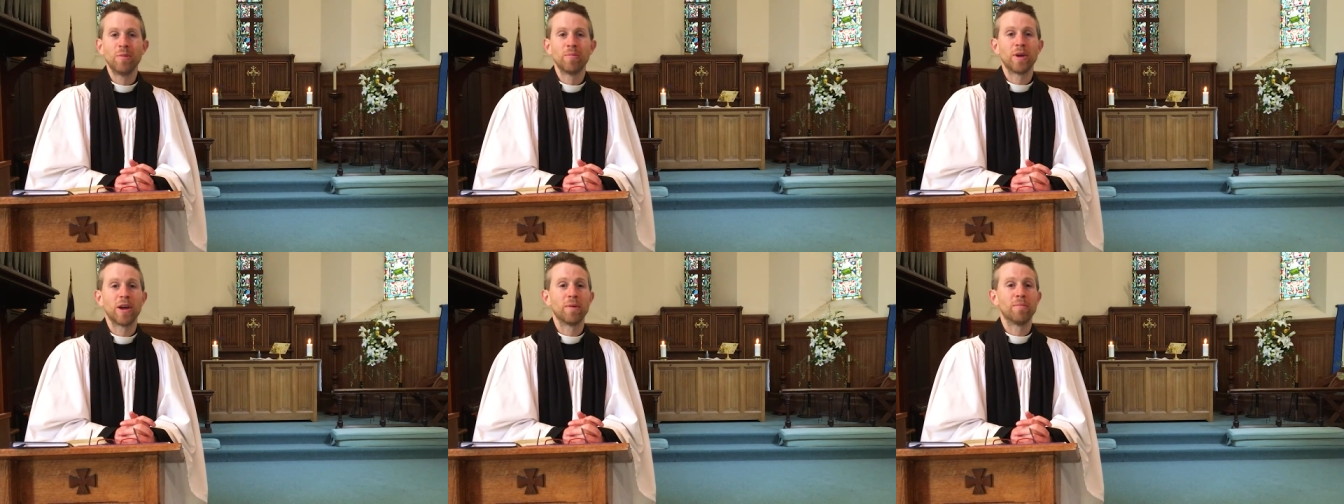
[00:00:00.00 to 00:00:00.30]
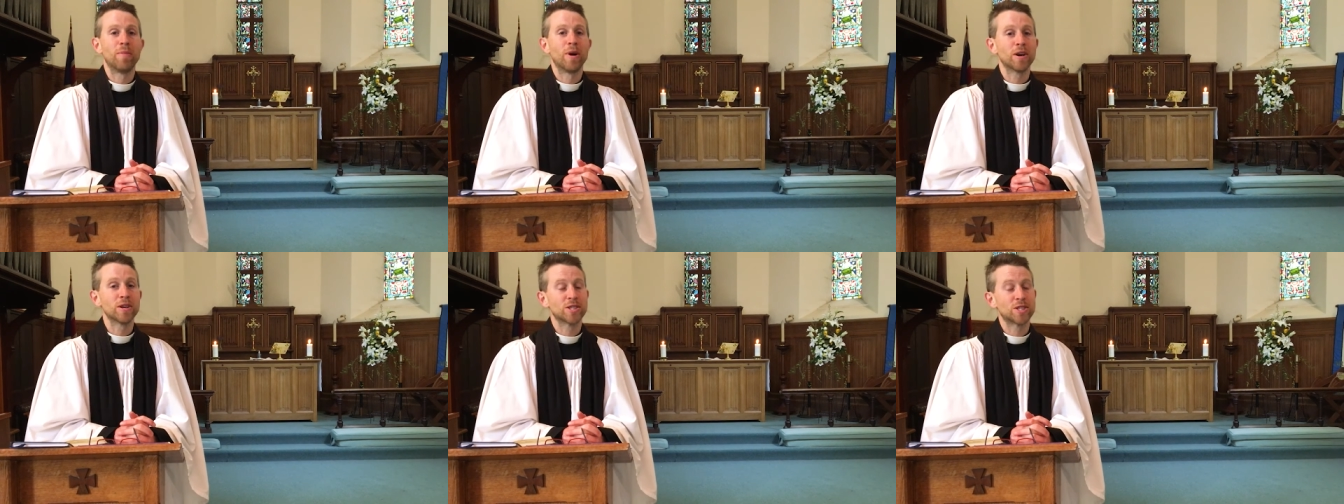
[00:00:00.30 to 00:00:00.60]
be
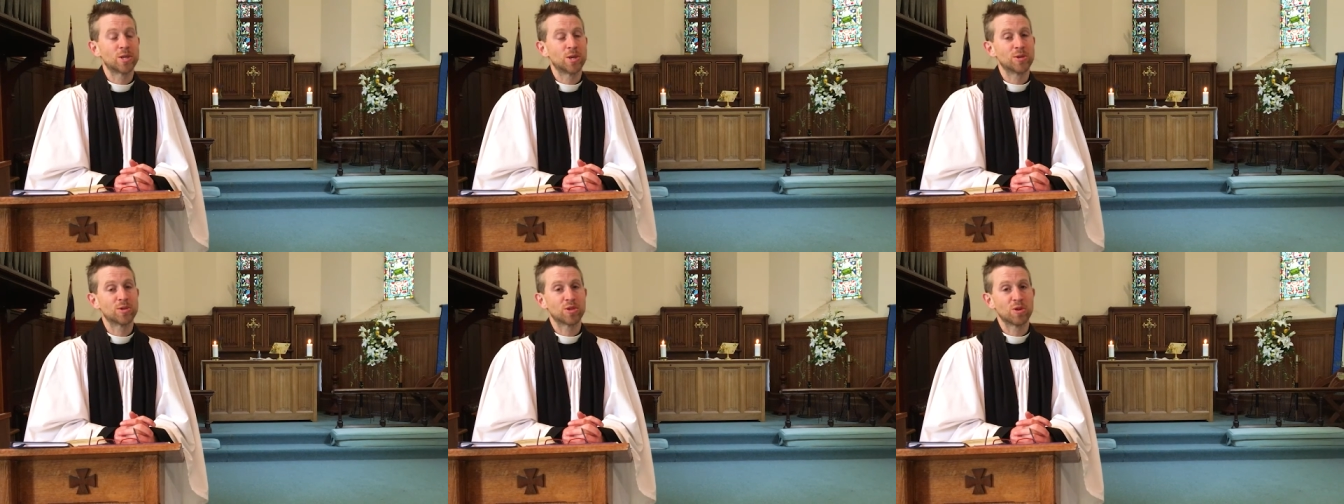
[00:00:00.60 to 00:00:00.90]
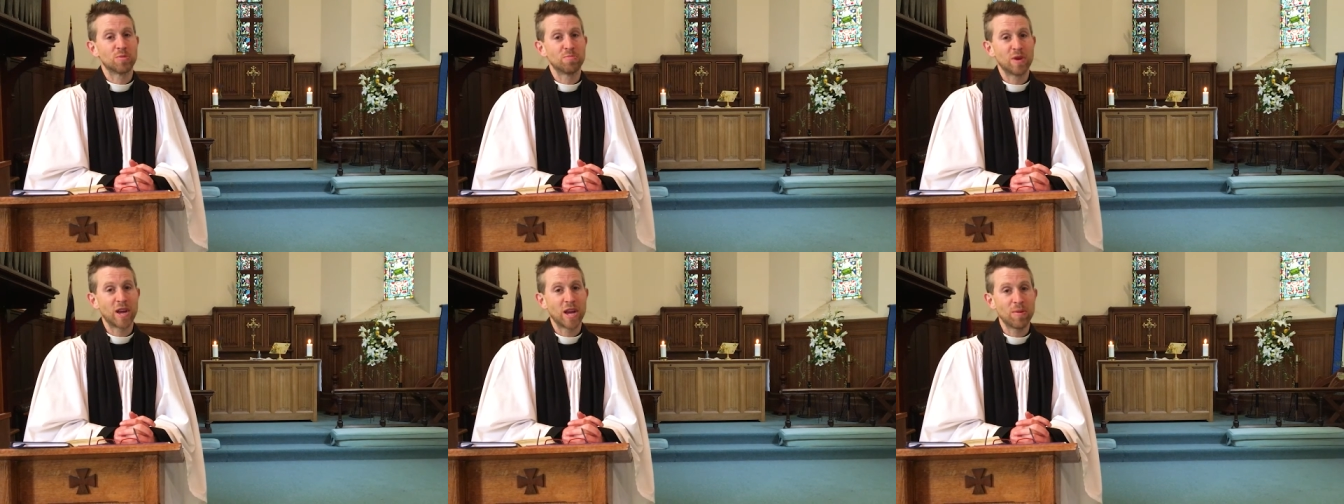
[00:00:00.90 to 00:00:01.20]
amongst you and
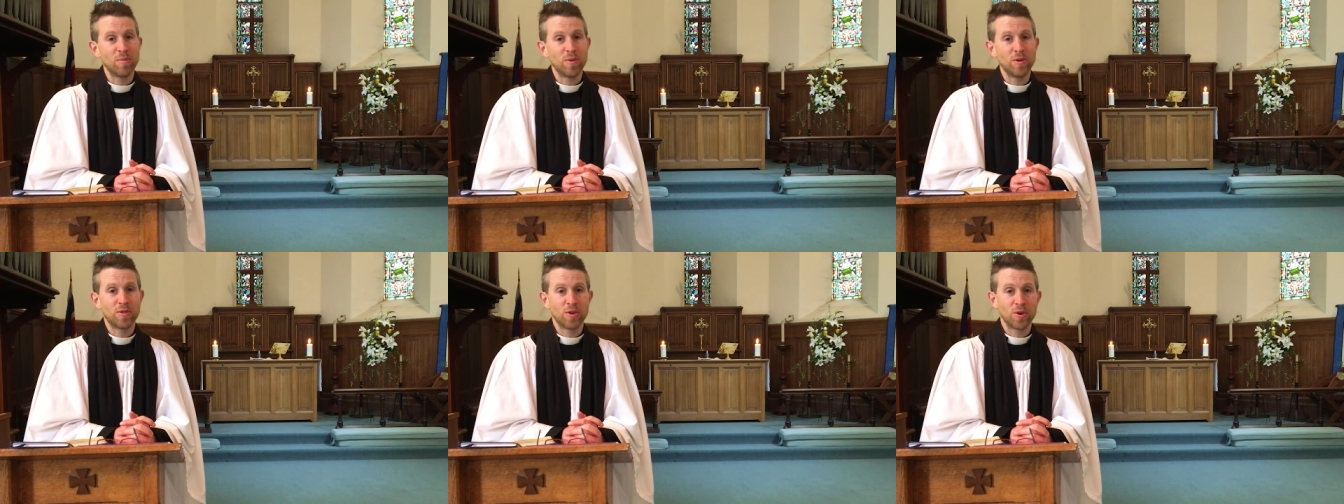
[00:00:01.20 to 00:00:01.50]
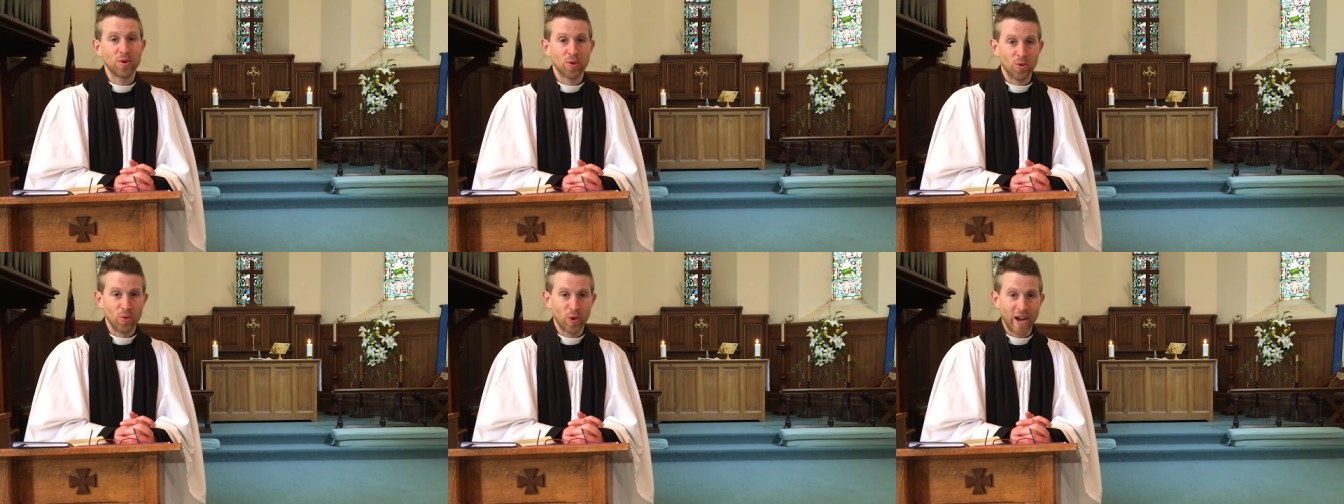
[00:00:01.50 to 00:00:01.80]
remain with
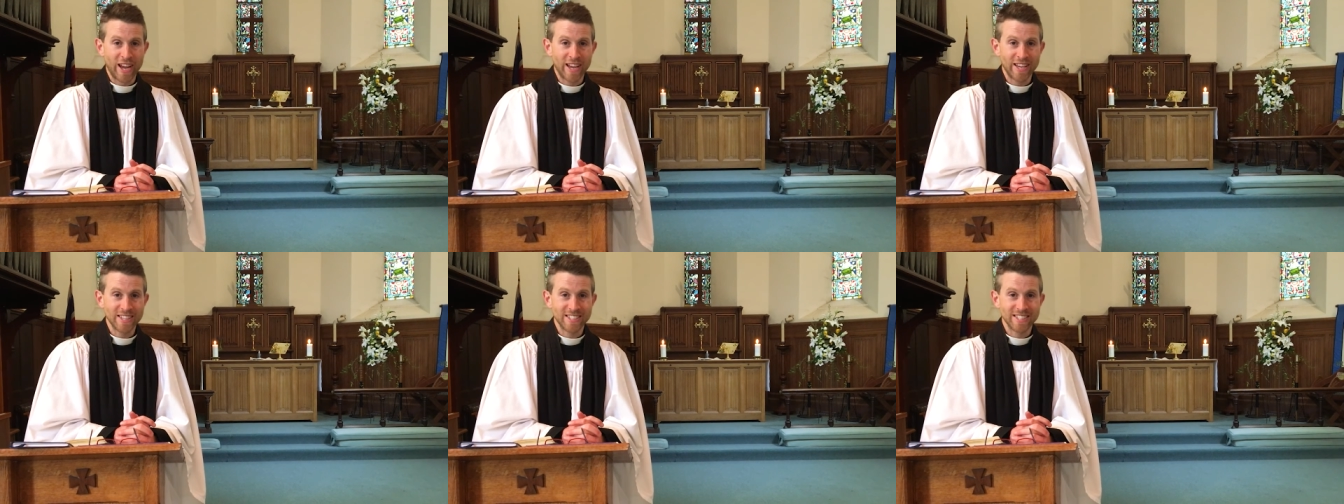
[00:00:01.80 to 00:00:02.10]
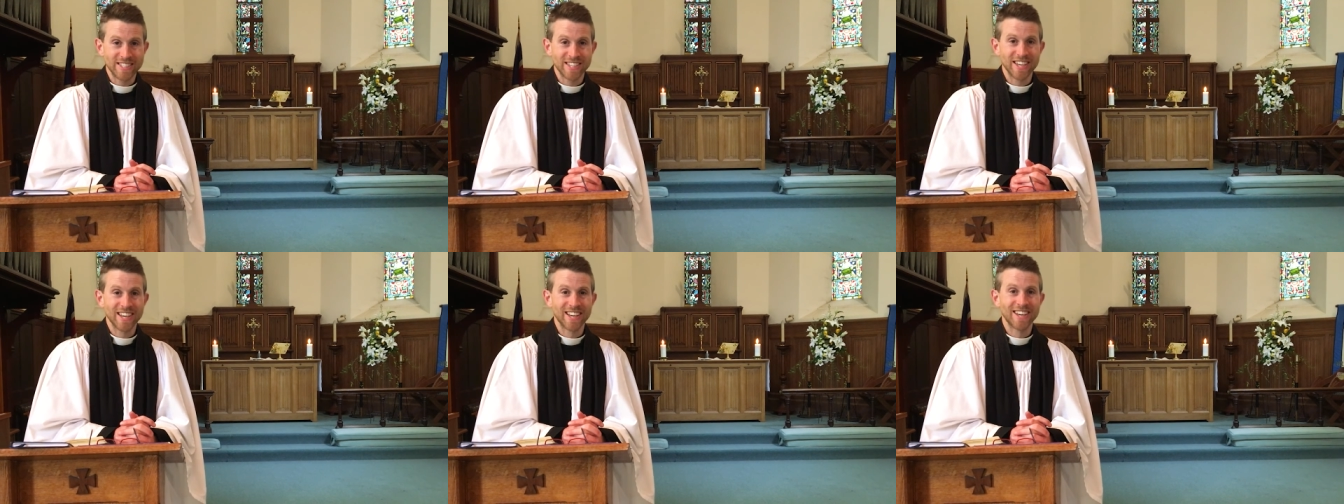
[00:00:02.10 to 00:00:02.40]
you
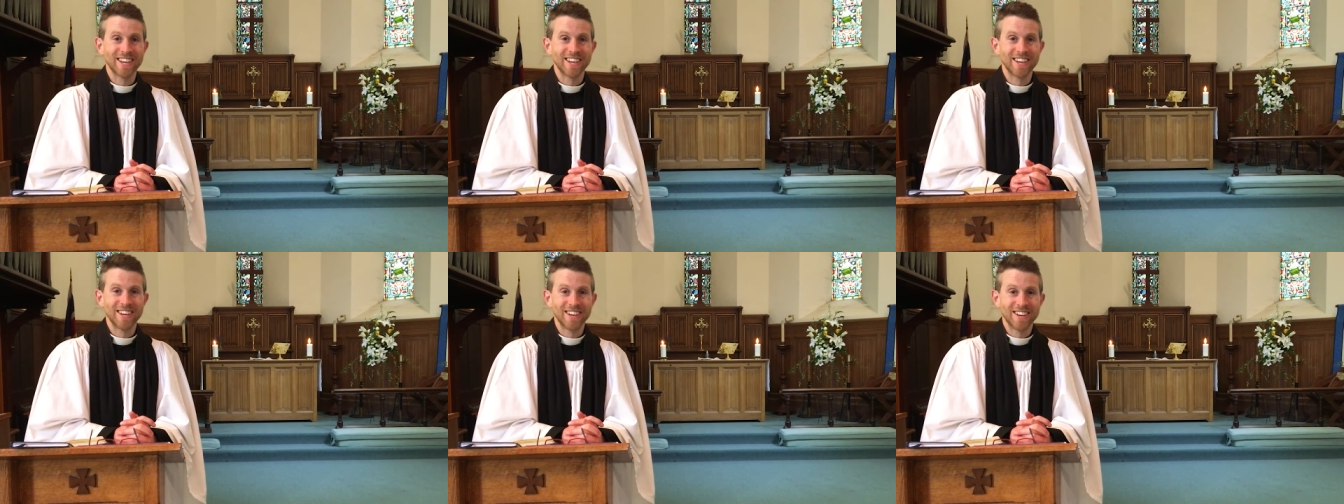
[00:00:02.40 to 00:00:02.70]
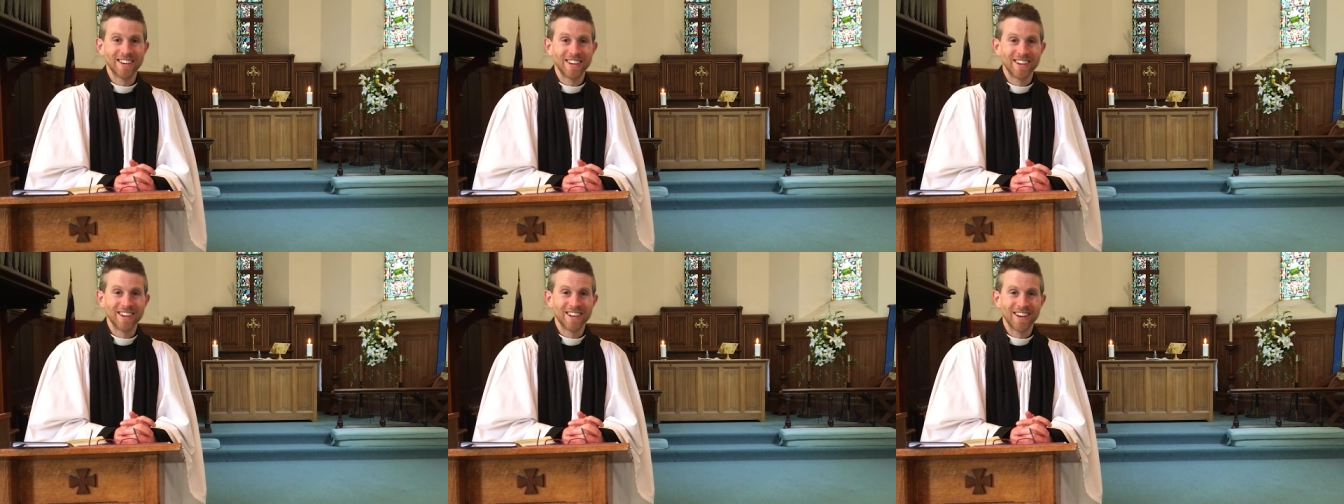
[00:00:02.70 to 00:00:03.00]
always.
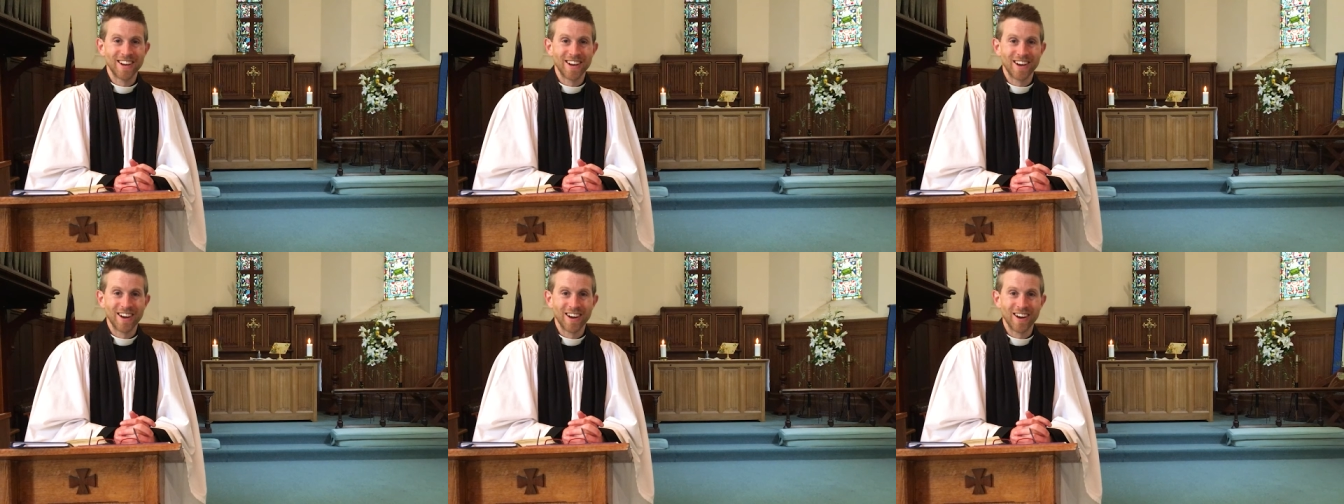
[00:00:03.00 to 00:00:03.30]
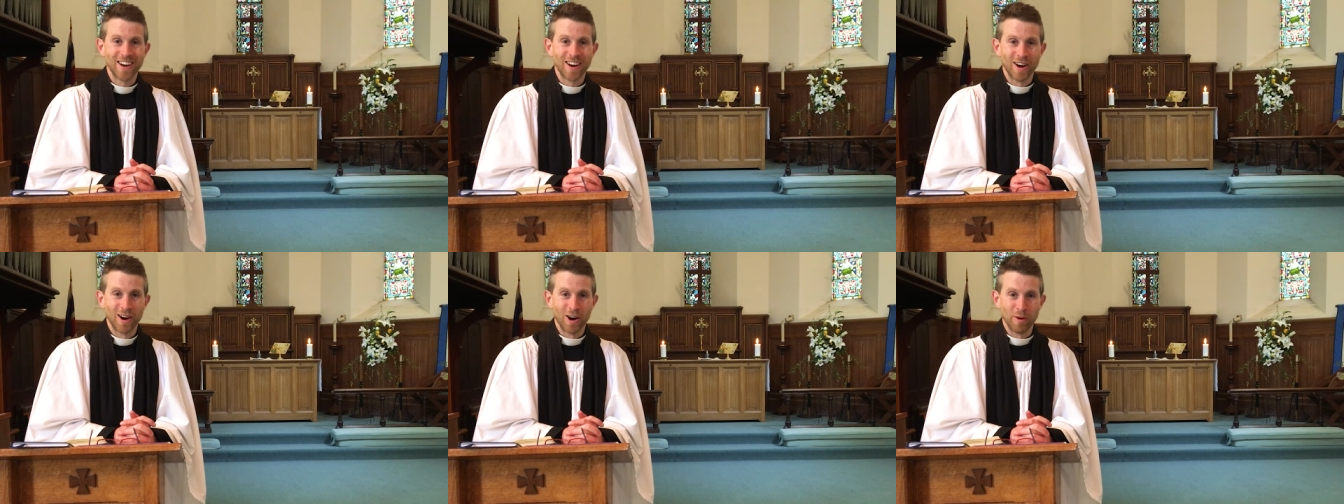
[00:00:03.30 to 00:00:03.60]

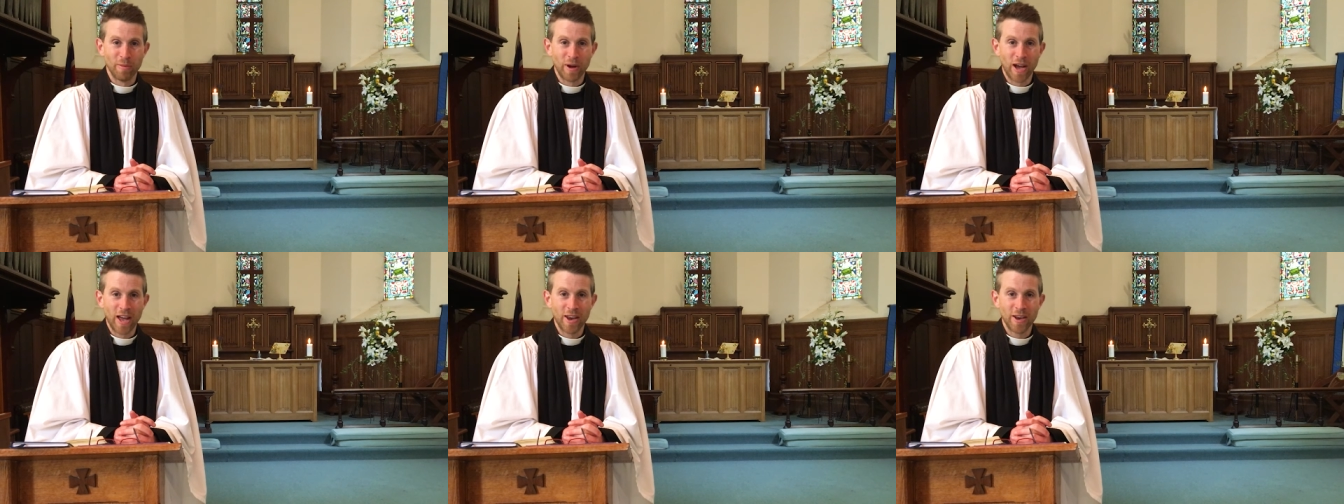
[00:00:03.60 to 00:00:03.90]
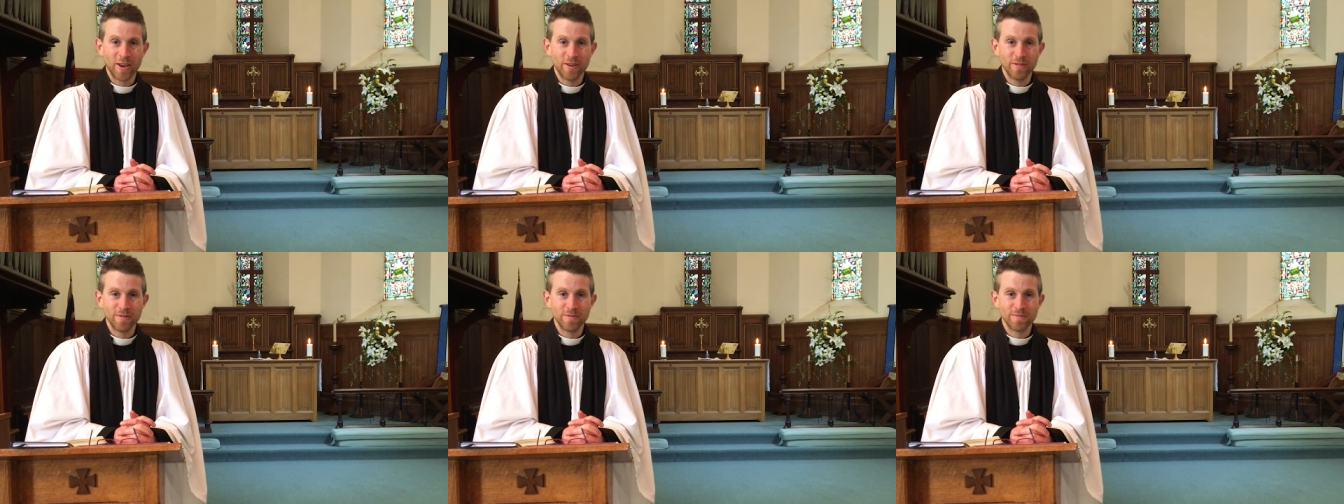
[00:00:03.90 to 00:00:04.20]

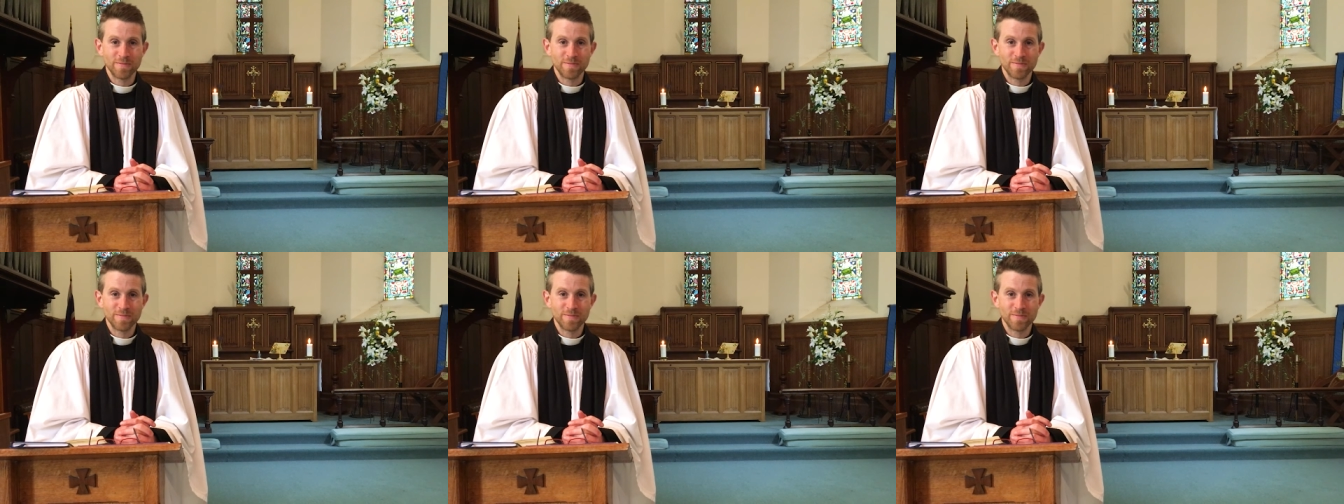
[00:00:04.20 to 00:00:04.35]
Amen.